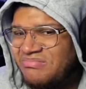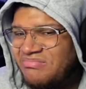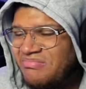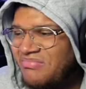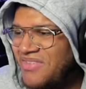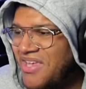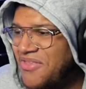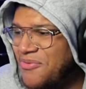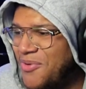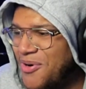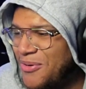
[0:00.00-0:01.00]
Another
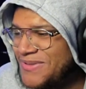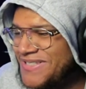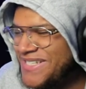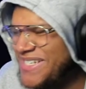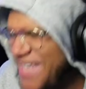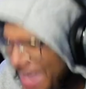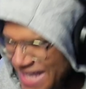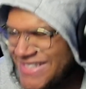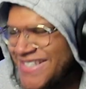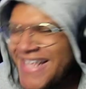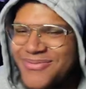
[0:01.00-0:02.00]
world. Shit,
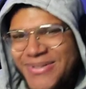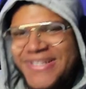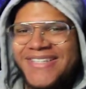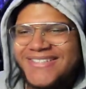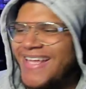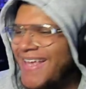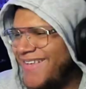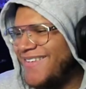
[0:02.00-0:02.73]
that's what it looks like.